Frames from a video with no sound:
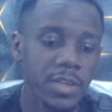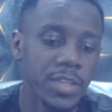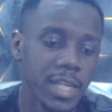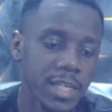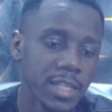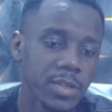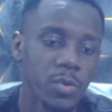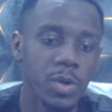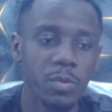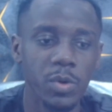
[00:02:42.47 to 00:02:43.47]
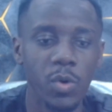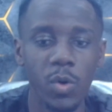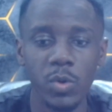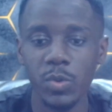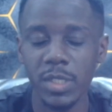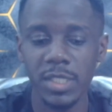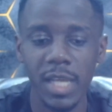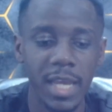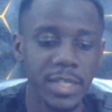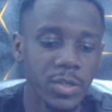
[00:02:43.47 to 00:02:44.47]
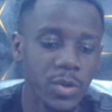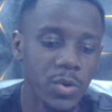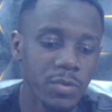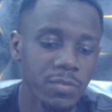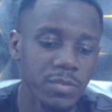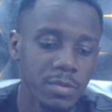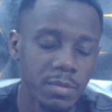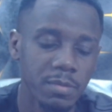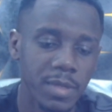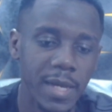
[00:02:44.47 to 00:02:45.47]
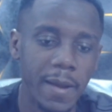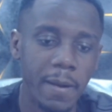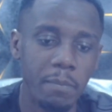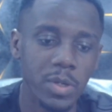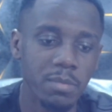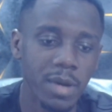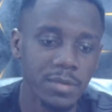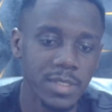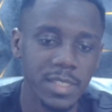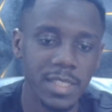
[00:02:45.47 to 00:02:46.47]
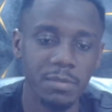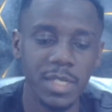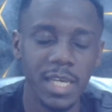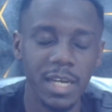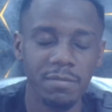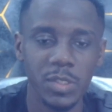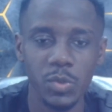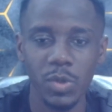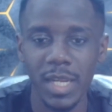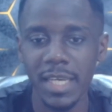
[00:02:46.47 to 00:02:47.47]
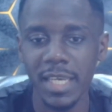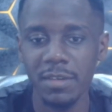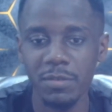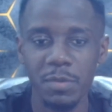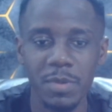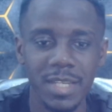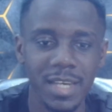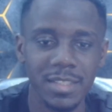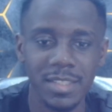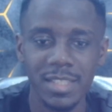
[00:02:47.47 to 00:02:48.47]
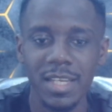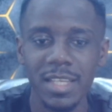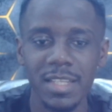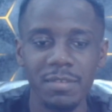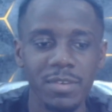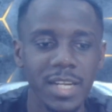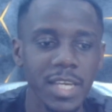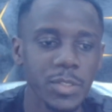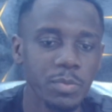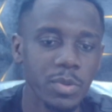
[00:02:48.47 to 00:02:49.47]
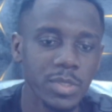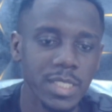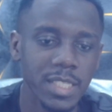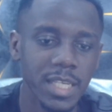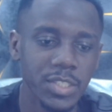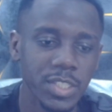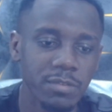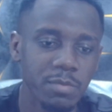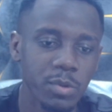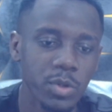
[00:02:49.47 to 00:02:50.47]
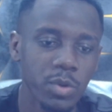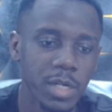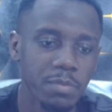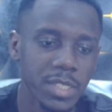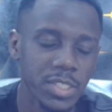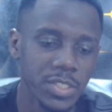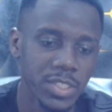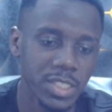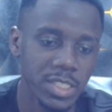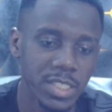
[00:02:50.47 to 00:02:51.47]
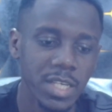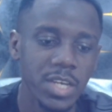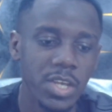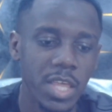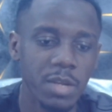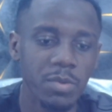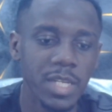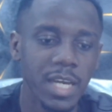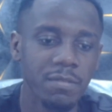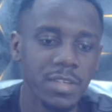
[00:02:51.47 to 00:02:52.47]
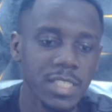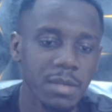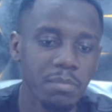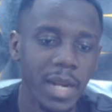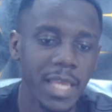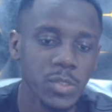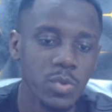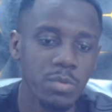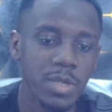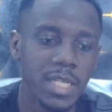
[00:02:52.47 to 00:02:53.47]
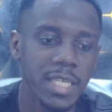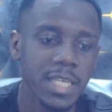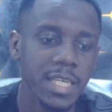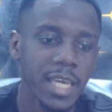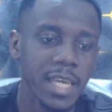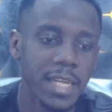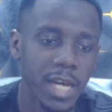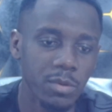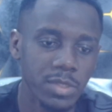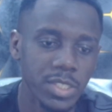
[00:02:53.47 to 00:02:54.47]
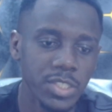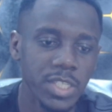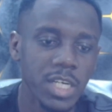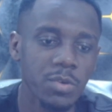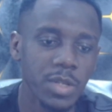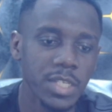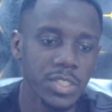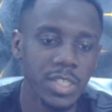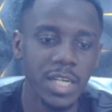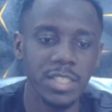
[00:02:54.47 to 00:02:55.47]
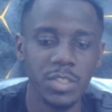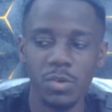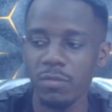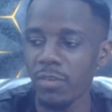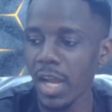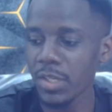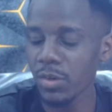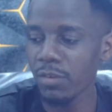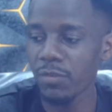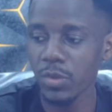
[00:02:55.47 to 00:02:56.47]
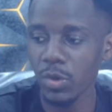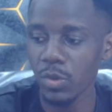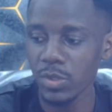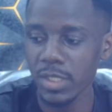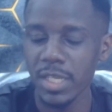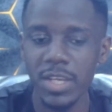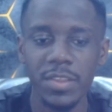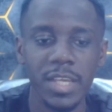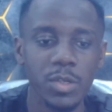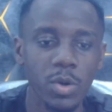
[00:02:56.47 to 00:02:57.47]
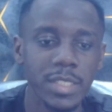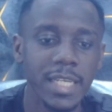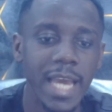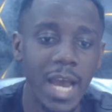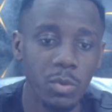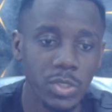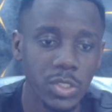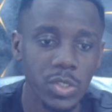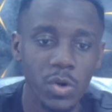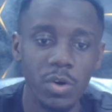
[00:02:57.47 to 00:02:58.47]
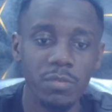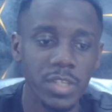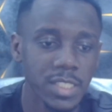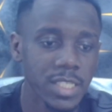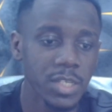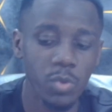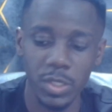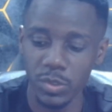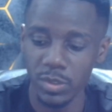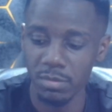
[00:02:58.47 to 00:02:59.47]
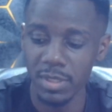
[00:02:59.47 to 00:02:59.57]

Then when we go to the side of Bournemouth, they're really having Solanke and very many others that have gonna hate to put in a shift. But when you look at Manchester City, they're really having some players who are really a doubt. Jack Grealish and Josko Vardio, for those, they are totally out of this equation.